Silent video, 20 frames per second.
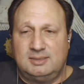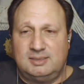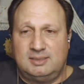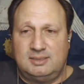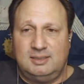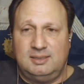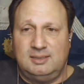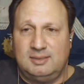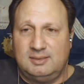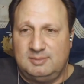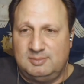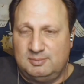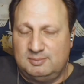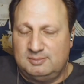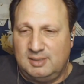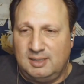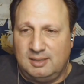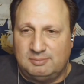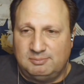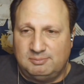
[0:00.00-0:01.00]
Yeah, just
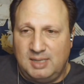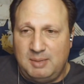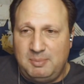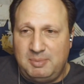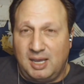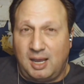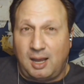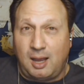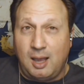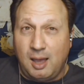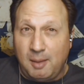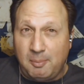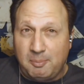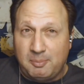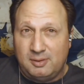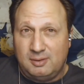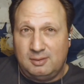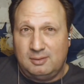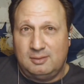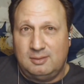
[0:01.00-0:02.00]
maybe a
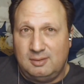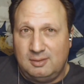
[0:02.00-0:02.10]
cup